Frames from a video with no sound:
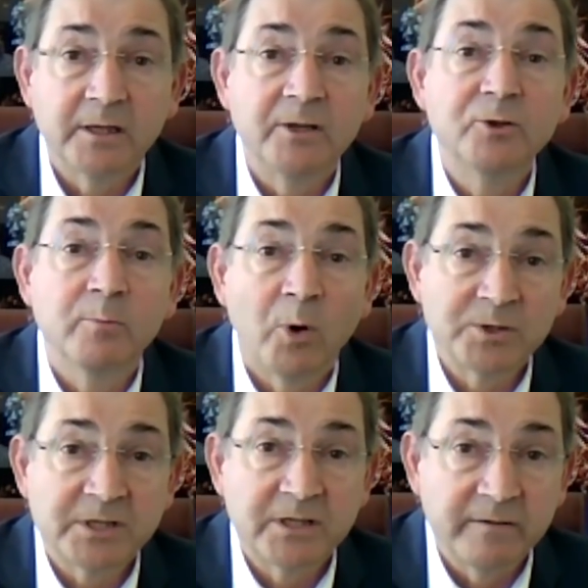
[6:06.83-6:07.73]
in the
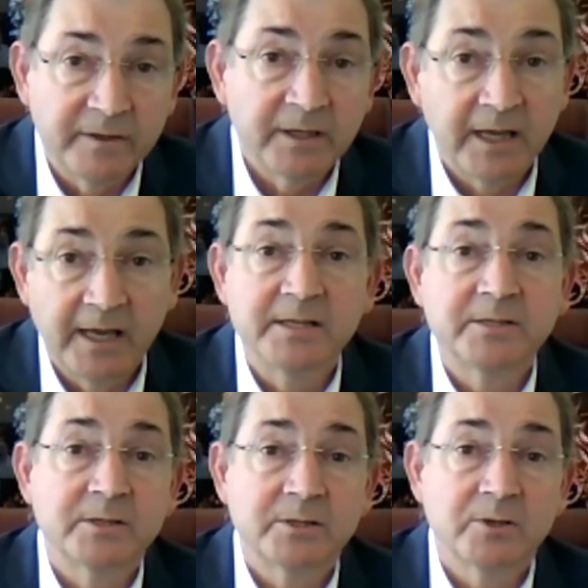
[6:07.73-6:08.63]
most severe
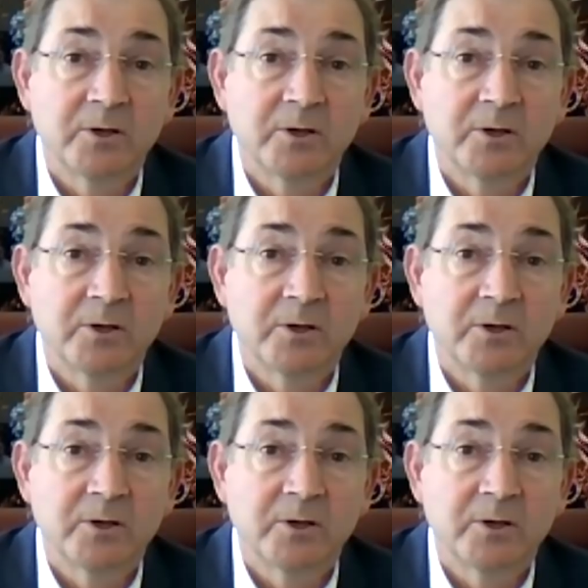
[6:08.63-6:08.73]
cases